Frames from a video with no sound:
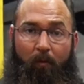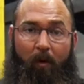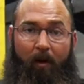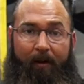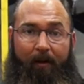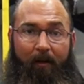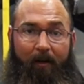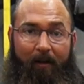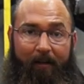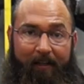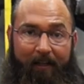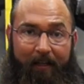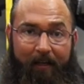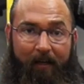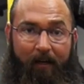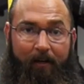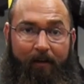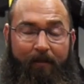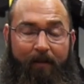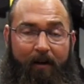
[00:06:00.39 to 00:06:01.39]
working on getting
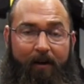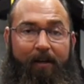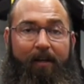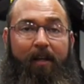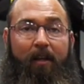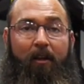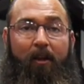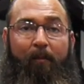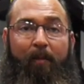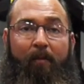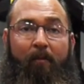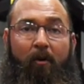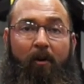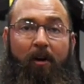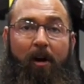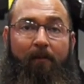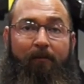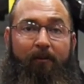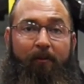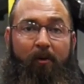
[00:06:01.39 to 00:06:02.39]
under there, you get a little bit more
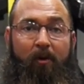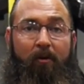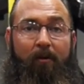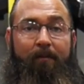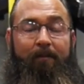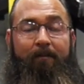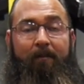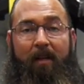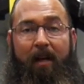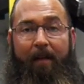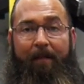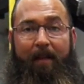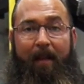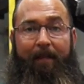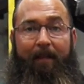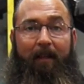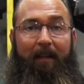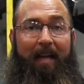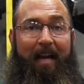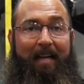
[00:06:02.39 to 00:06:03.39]
comfortable, and
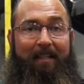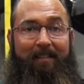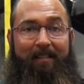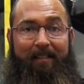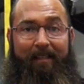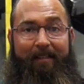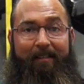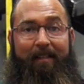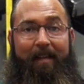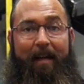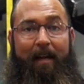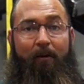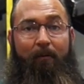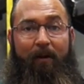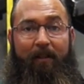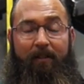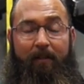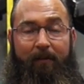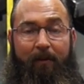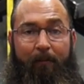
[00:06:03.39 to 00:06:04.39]
then the last 6 to 8
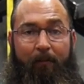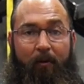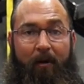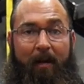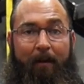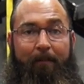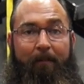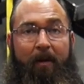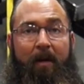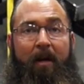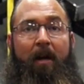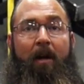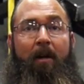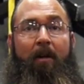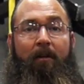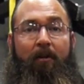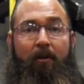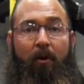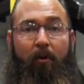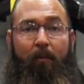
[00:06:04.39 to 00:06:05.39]
weeks of your
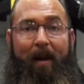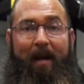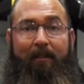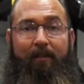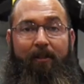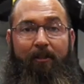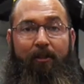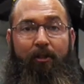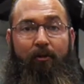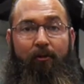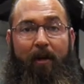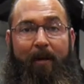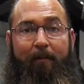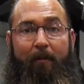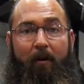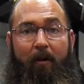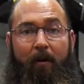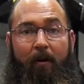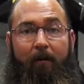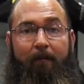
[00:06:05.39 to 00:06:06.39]
prep, go back to the straight
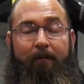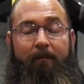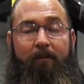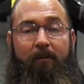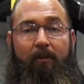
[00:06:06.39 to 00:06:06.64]
bar.